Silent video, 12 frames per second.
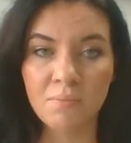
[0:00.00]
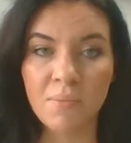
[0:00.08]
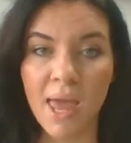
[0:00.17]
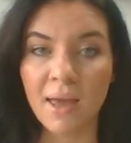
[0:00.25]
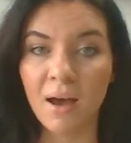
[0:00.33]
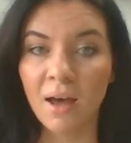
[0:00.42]

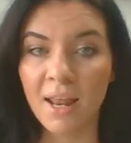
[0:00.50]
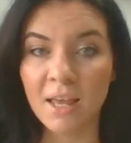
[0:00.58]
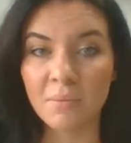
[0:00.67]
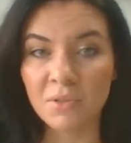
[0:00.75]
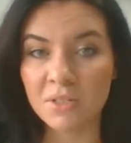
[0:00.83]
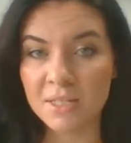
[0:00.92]
being
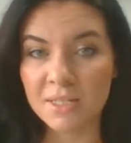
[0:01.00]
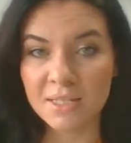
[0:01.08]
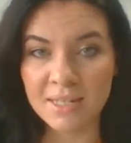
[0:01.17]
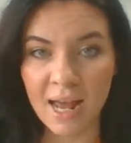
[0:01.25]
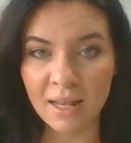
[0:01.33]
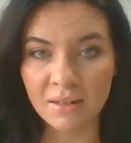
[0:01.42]
unable to
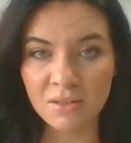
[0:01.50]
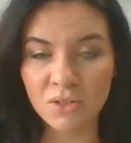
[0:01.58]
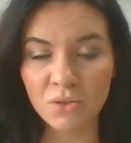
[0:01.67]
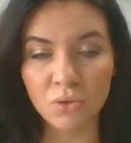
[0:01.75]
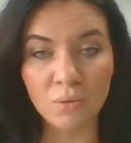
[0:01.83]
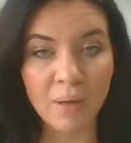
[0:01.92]

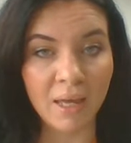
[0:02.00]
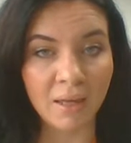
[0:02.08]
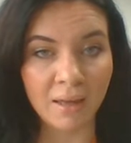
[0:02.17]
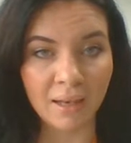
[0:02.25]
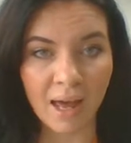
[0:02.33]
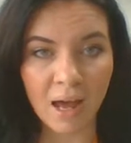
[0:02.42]
stand or being
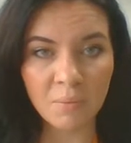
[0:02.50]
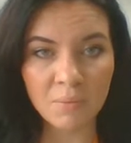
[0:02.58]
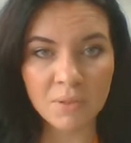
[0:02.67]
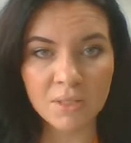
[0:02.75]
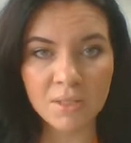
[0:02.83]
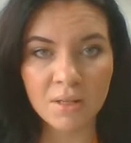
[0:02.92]

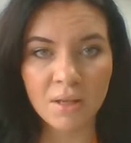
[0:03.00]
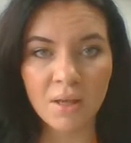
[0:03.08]
collapsed,